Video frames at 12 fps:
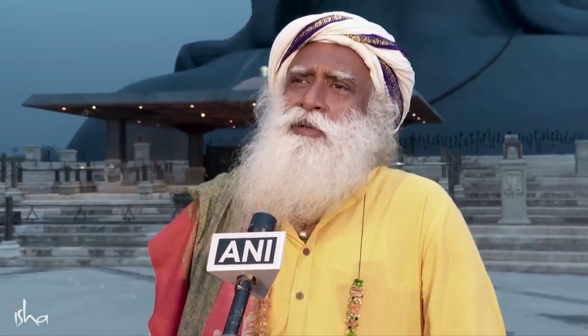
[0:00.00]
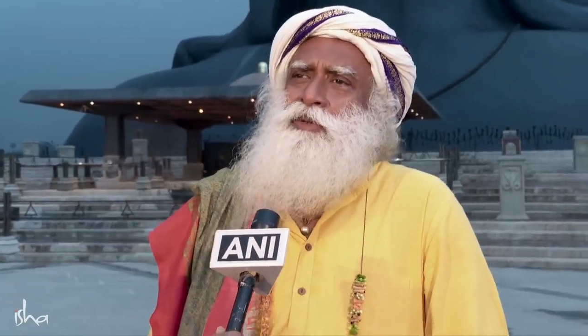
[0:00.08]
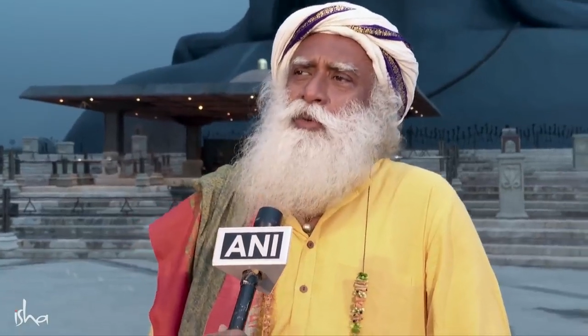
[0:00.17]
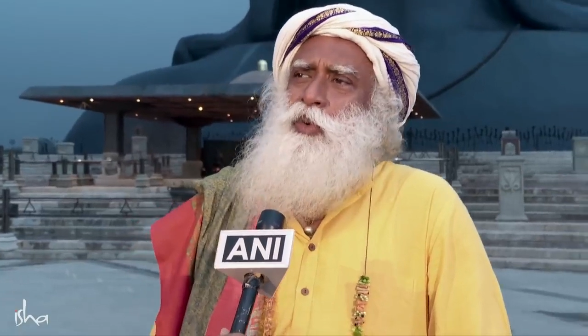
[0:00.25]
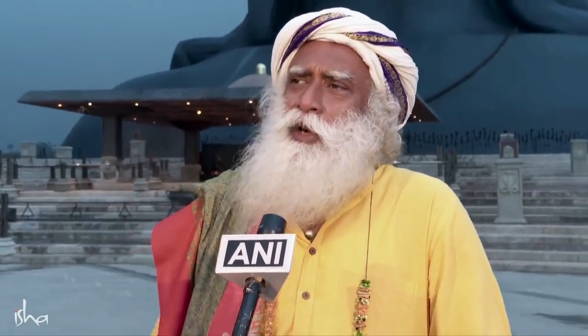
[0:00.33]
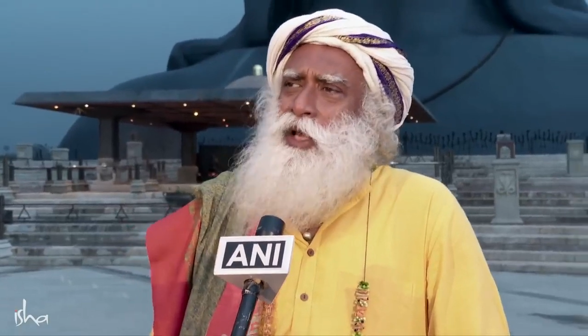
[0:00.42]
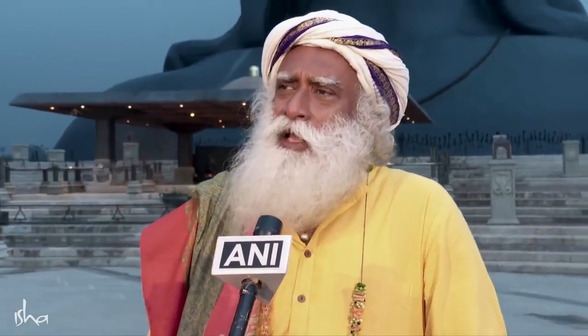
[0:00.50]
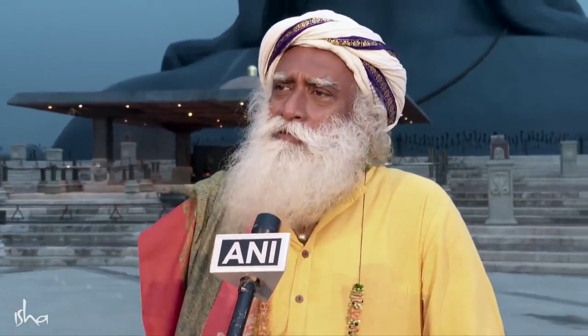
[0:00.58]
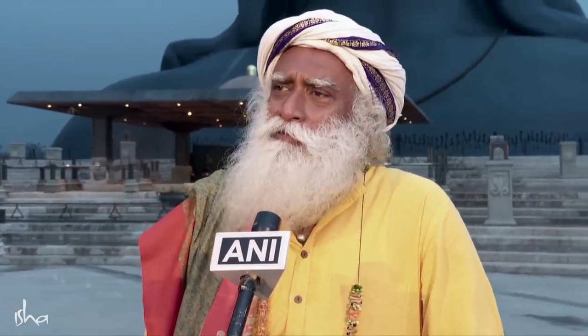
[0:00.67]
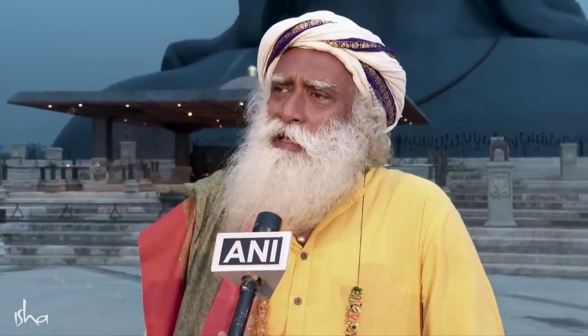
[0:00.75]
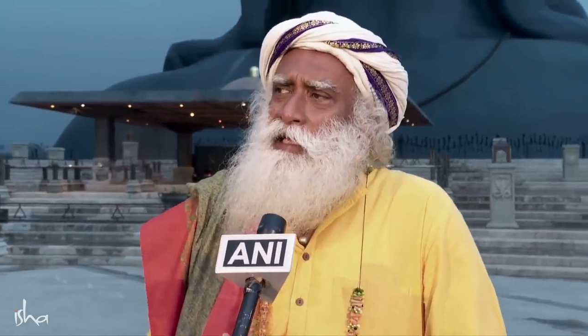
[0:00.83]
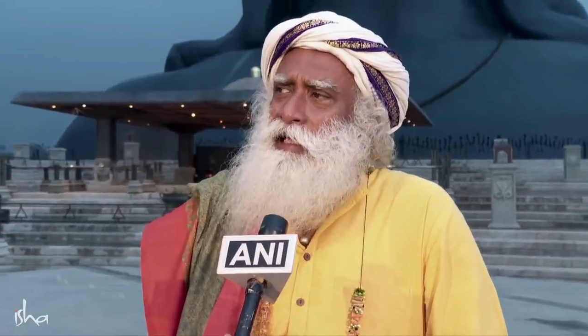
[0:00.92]
So what I
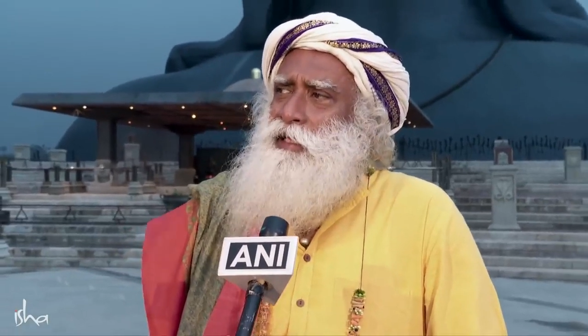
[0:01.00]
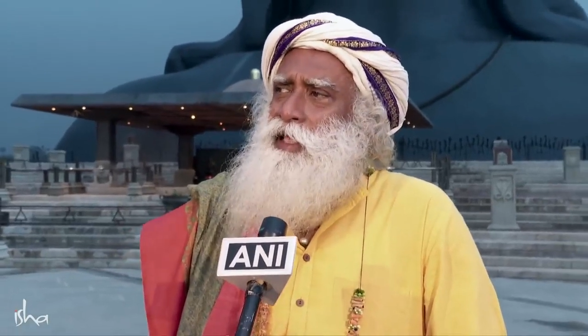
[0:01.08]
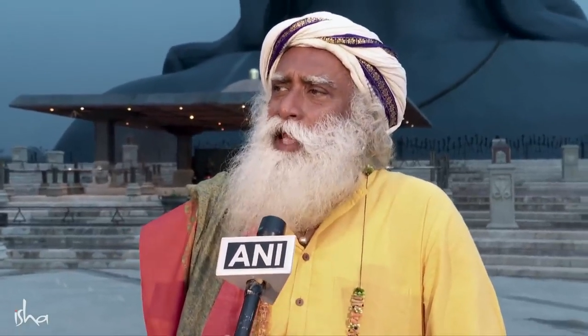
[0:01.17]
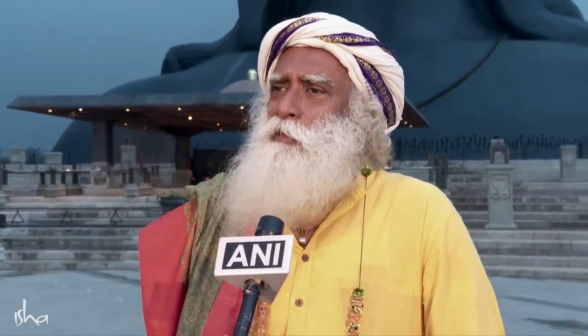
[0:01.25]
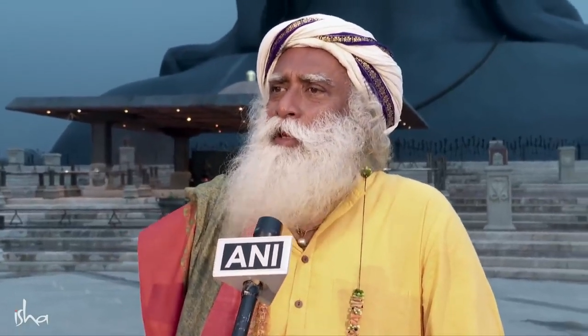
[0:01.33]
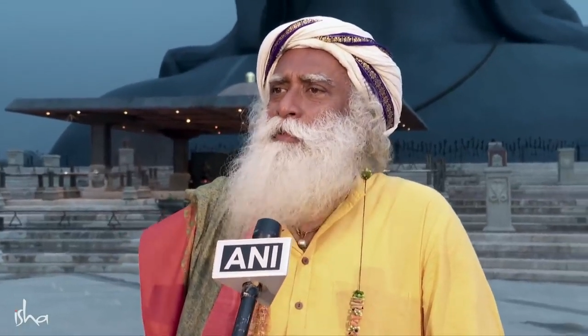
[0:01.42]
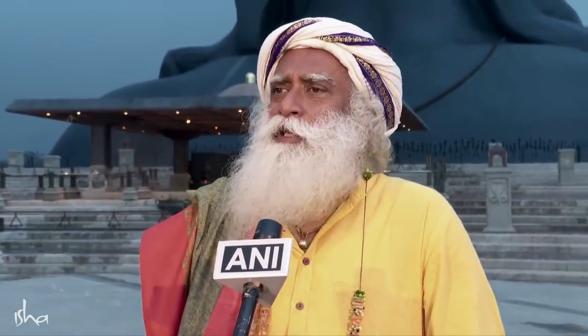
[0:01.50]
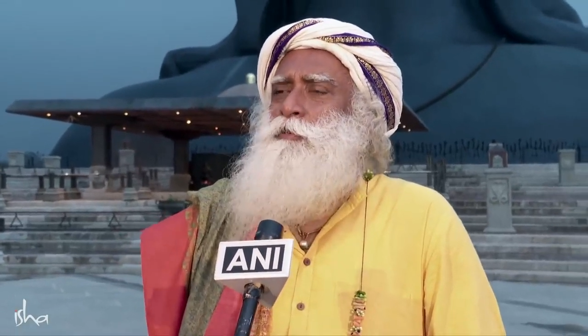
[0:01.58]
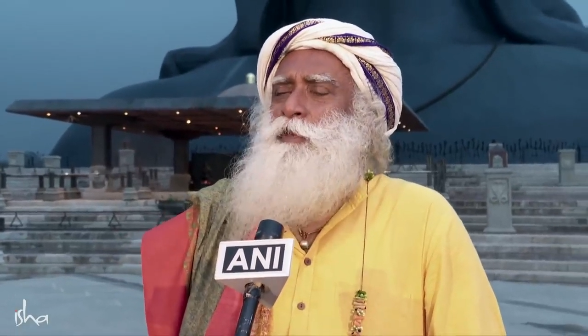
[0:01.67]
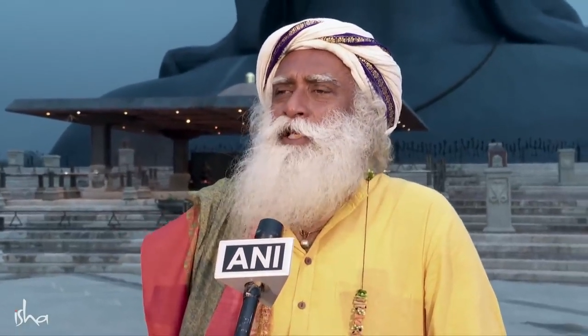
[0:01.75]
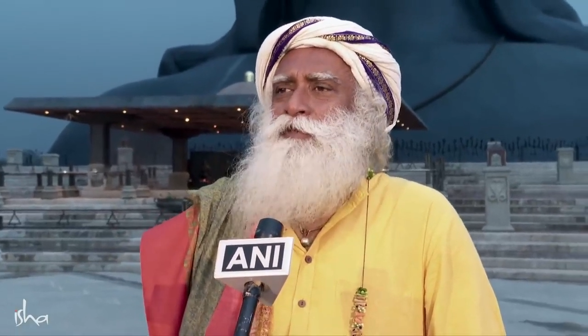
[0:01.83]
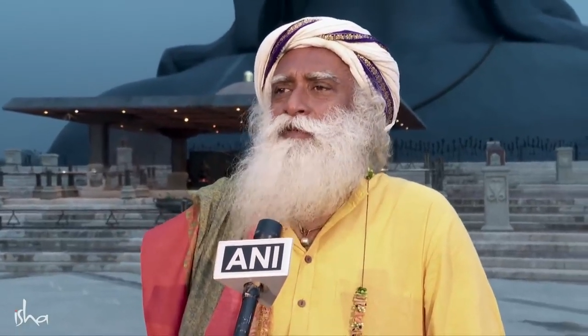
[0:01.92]
feel is there may be
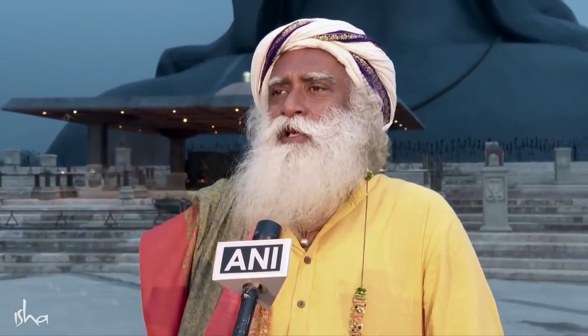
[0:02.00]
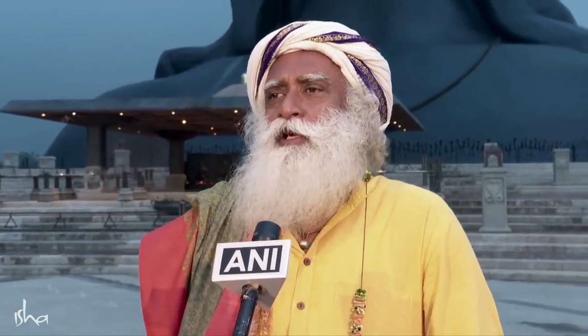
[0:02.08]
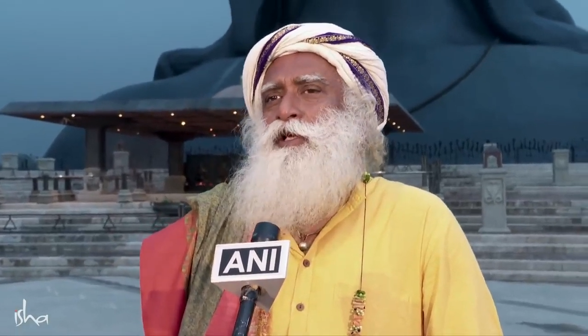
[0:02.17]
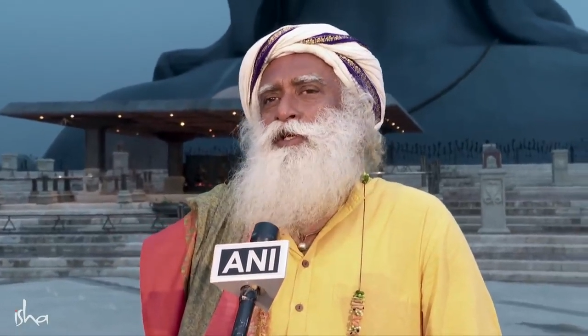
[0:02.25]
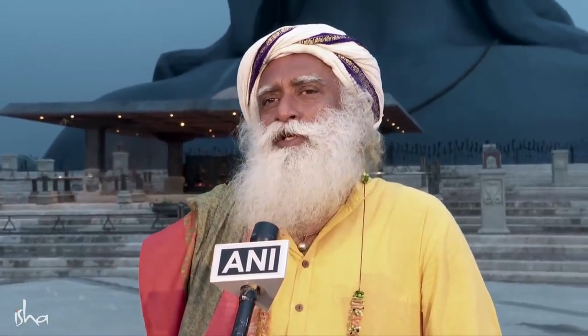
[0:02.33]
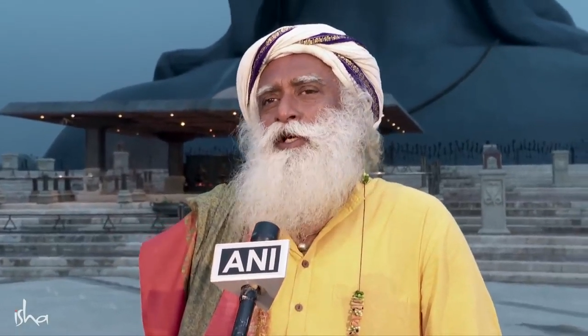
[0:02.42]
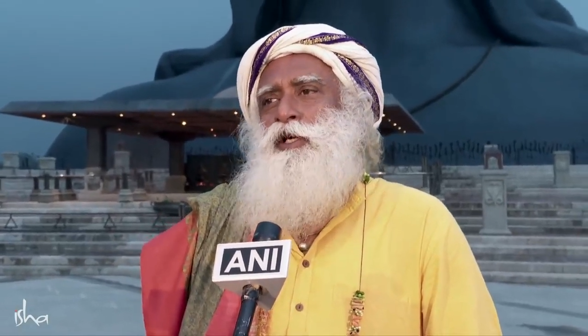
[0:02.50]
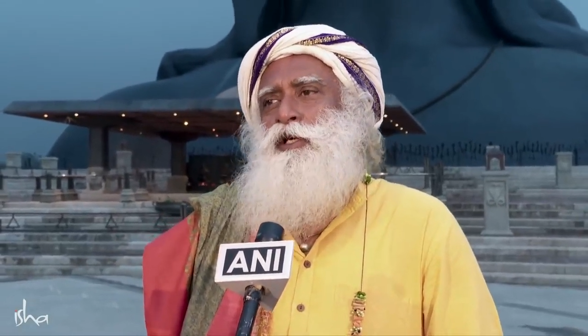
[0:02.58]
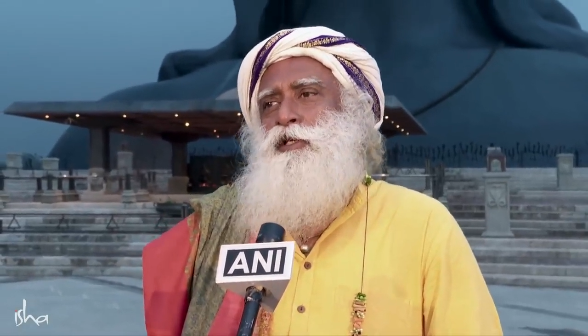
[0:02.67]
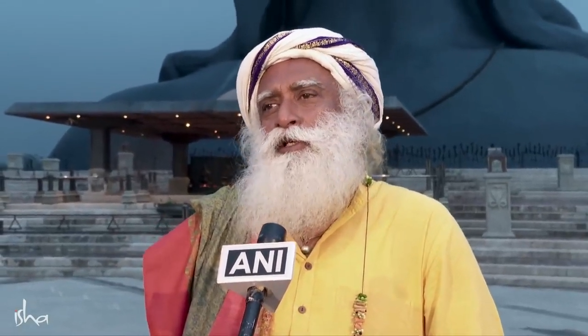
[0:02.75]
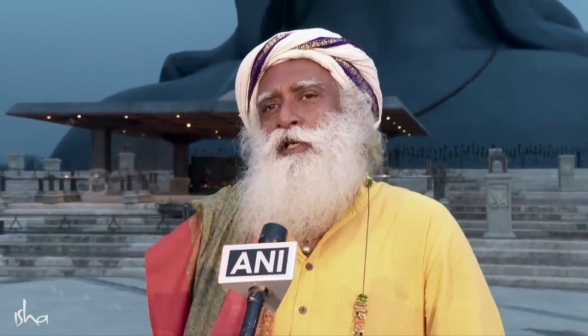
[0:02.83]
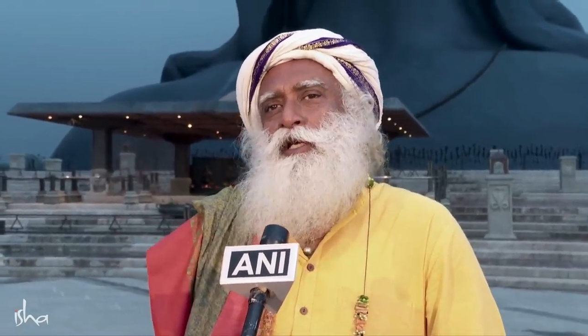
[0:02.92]
specific
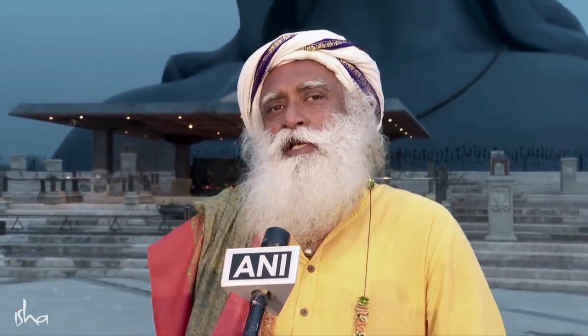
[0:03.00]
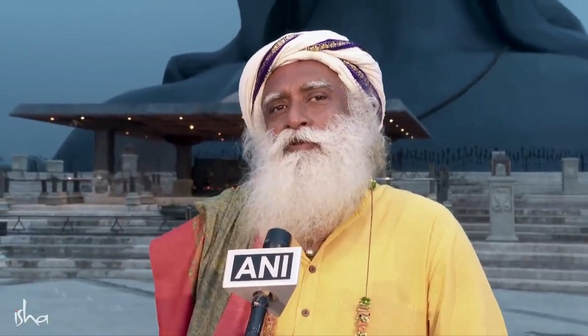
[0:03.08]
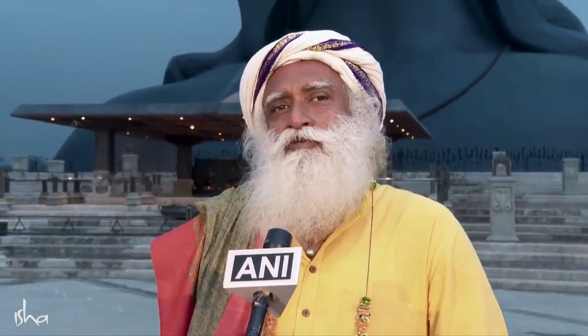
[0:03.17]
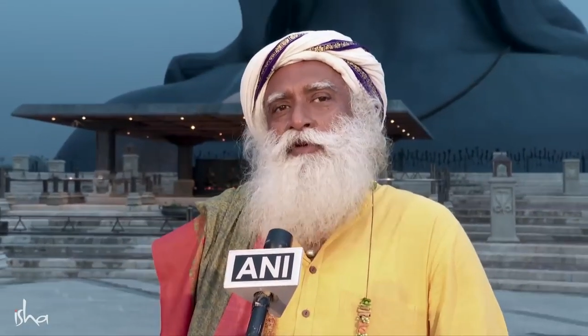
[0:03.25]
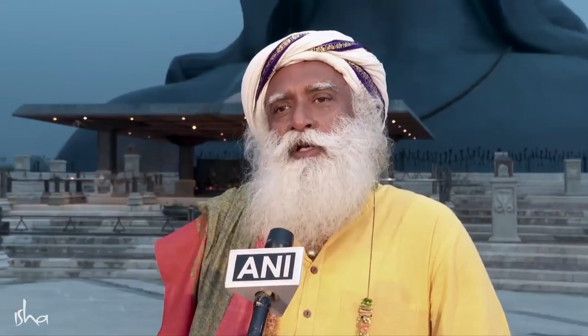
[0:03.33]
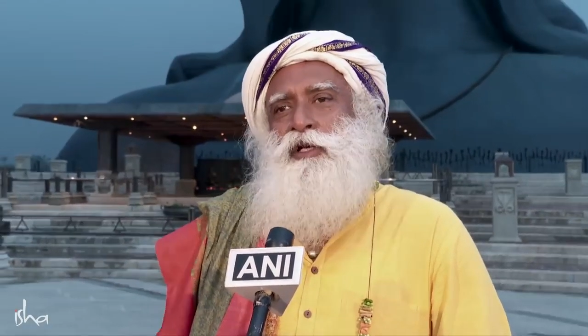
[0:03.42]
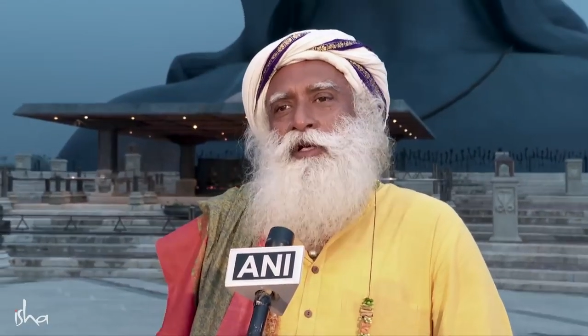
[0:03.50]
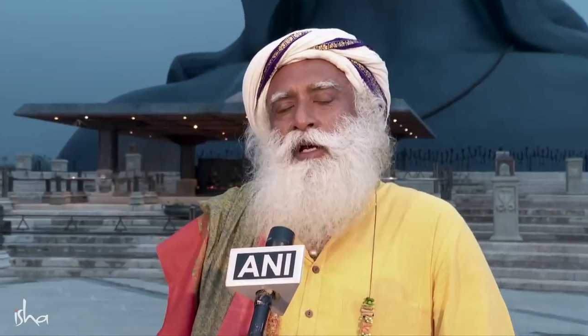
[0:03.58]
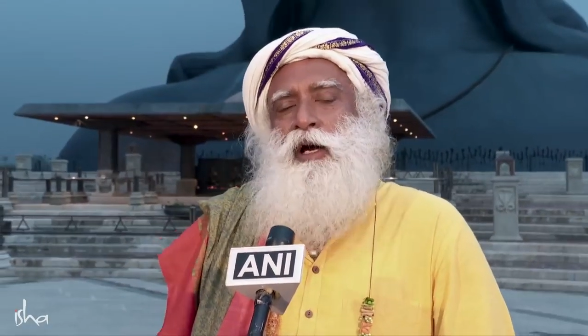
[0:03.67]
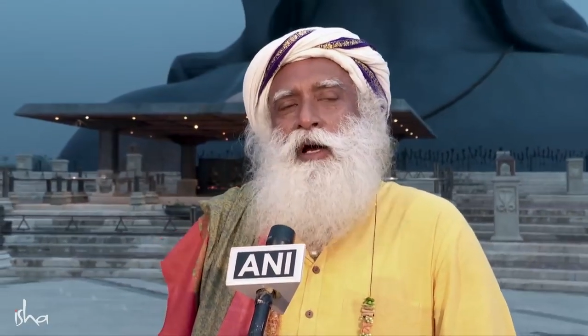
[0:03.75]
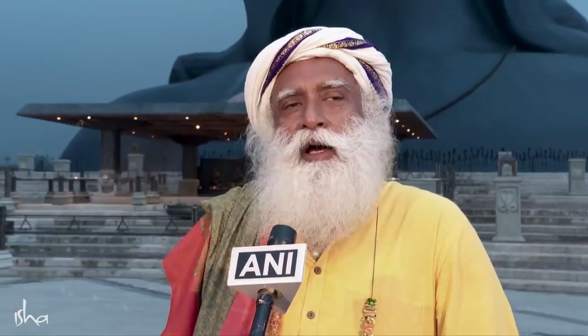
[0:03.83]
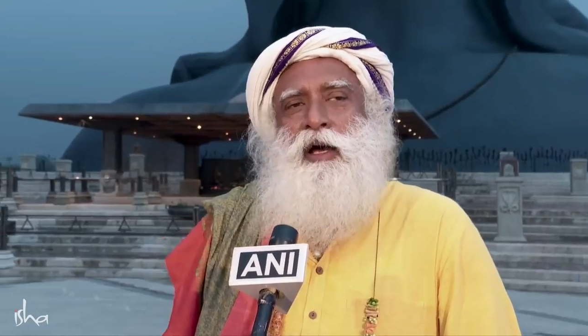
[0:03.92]
concerns in different
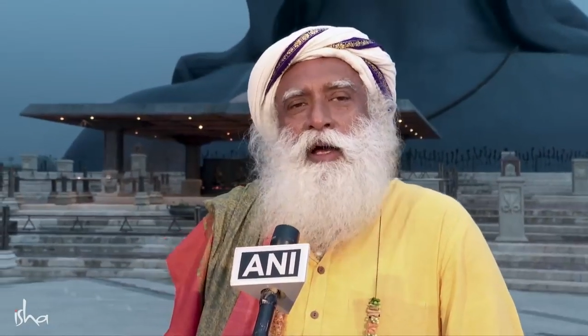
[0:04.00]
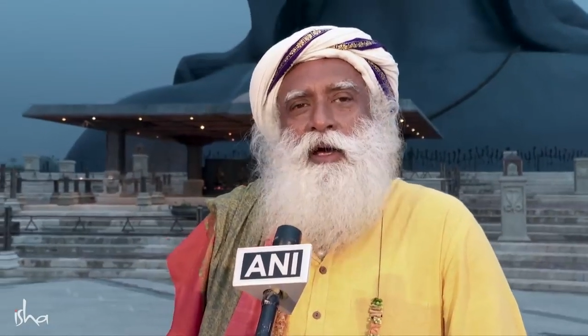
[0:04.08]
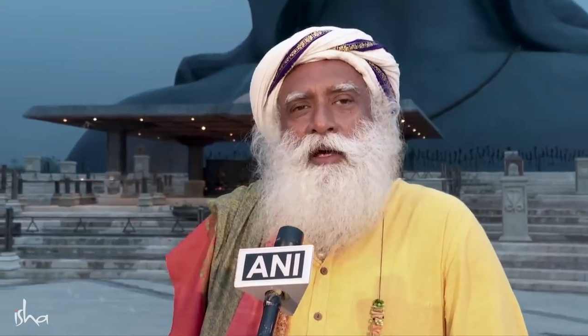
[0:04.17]
uh,